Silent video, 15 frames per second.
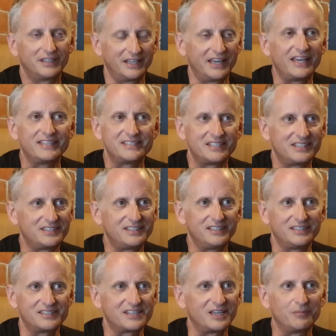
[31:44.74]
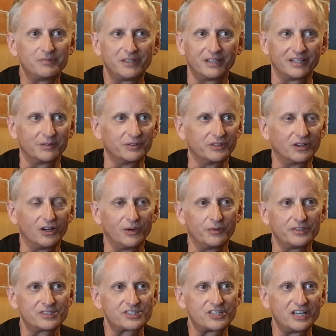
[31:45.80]
Yeah, AT and T, same yeah. thing. Oh man,
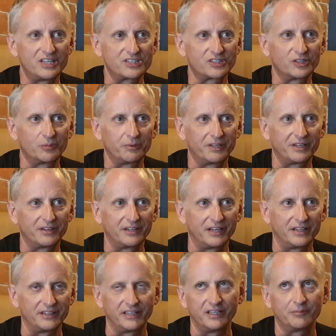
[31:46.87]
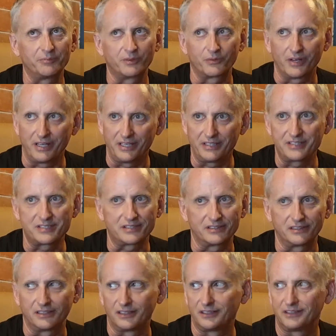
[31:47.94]
always change a little bit here and there, and they'd up the rates.
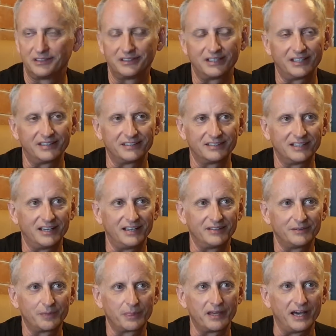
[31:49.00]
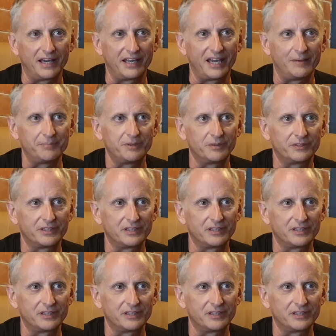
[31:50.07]
Yeah. And, uh, but I, was I since I